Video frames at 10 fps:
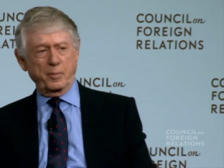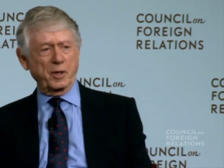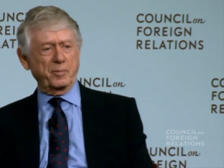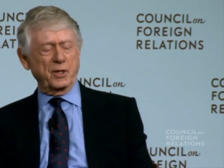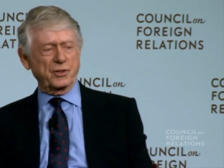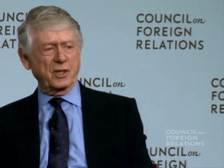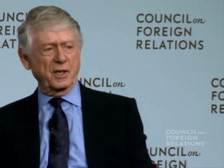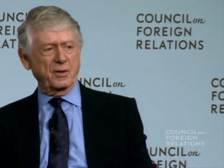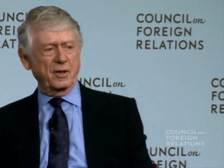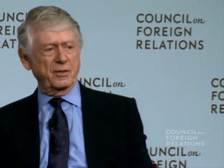couple of months
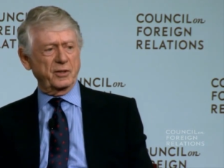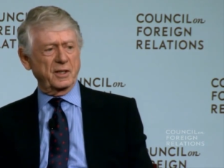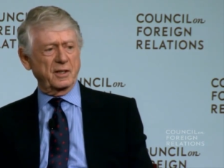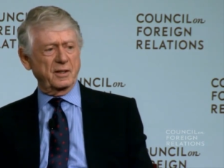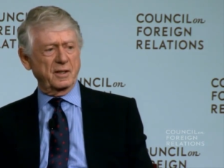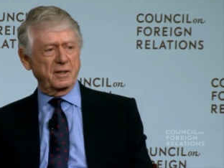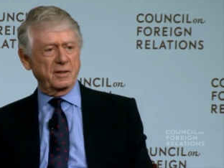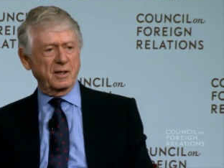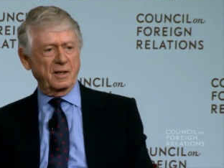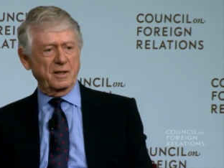later, I forget the,
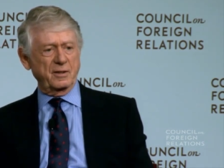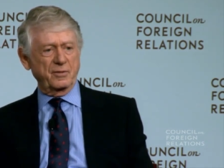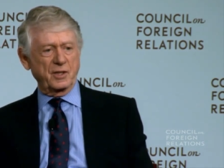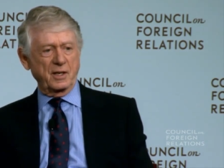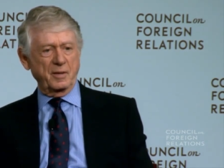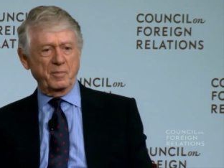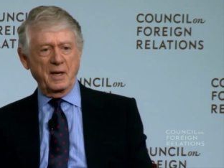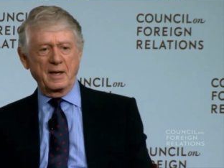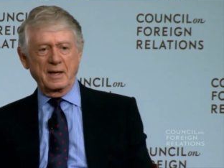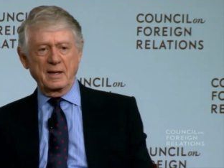the length of time,
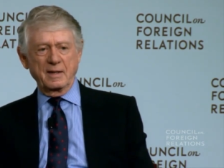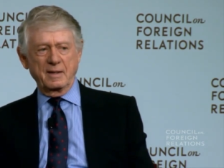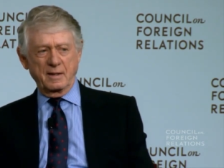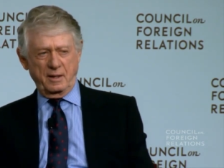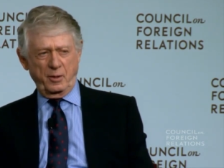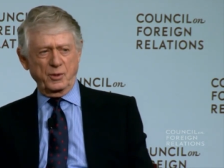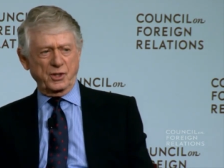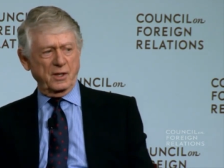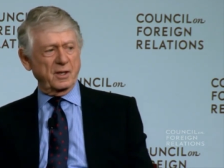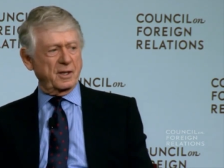that he was
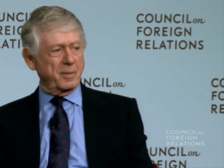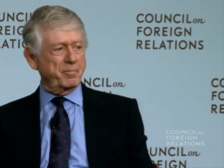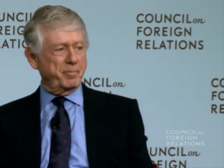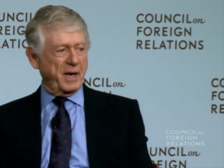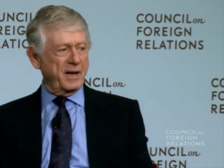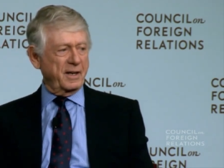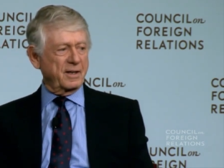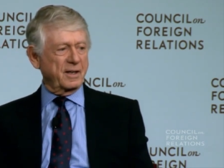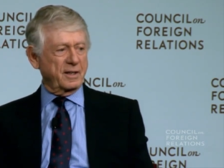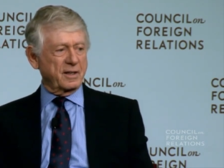going to come back
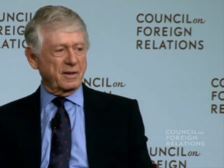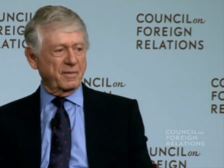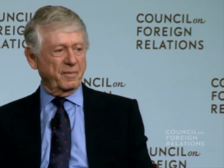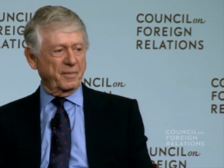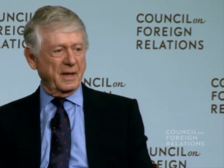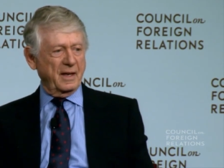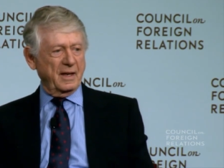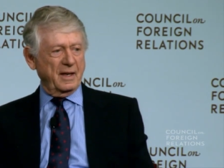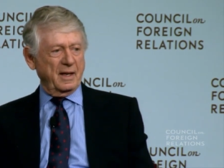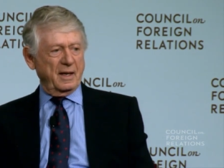in again.
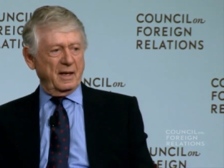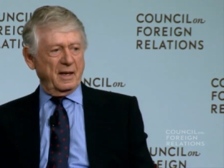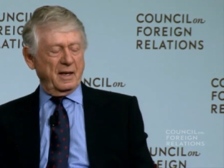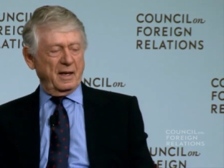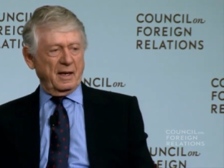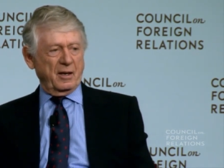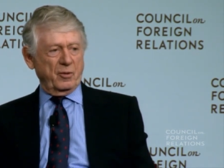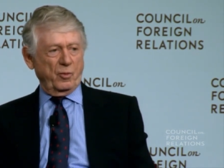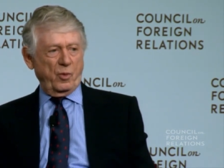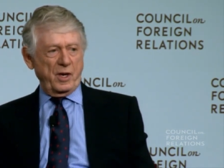
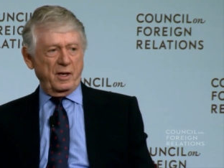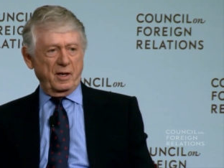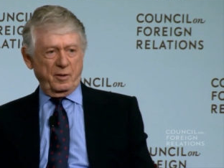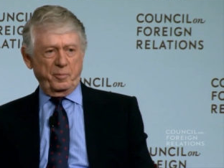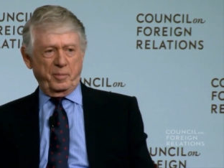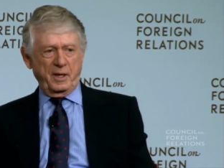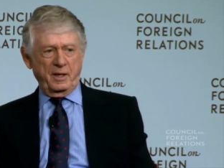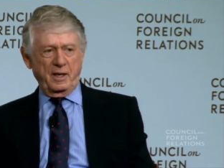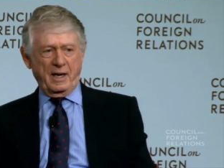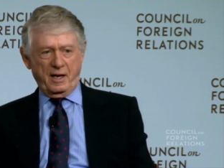And we had
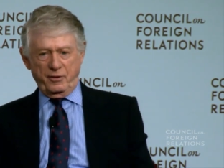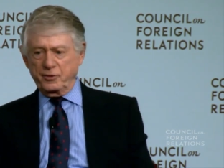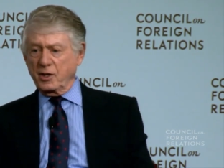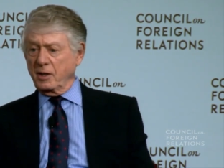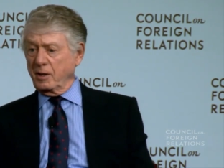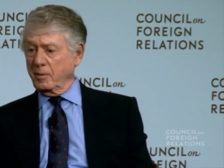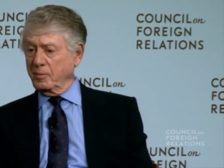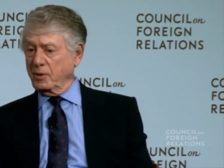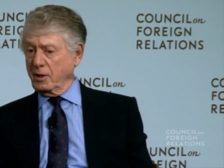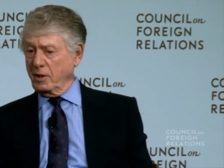been after him
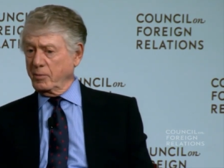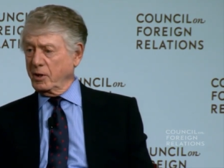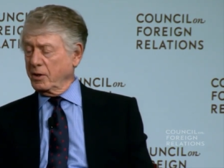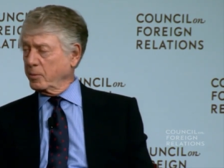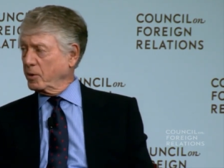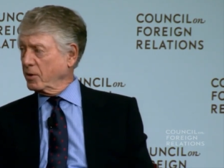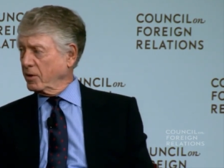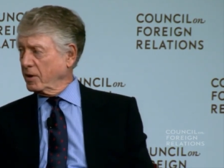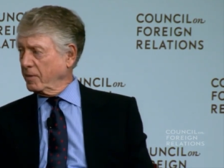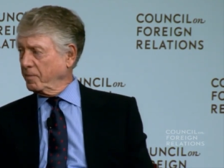to come on the program.